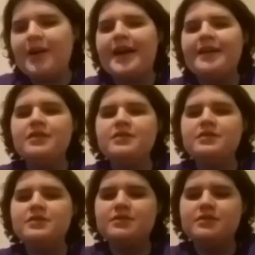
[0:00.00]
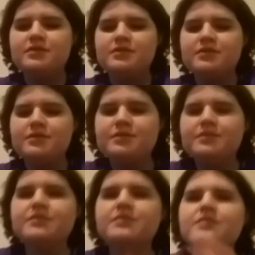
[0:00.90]
What is in that
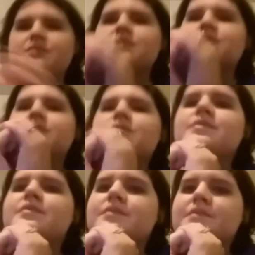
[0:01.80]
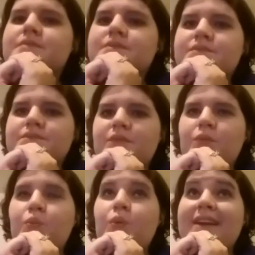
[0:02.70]
dimension? You started
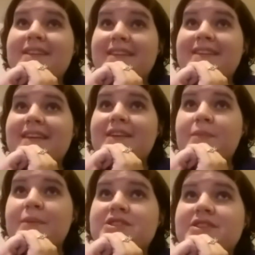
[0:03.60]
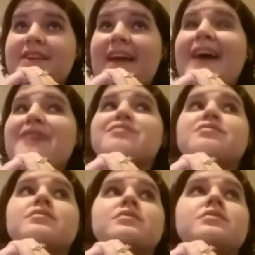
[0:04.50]
talking about that dimension.
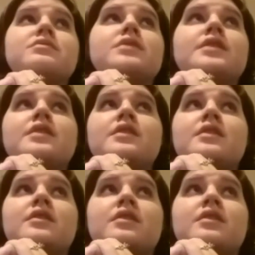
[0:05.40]
And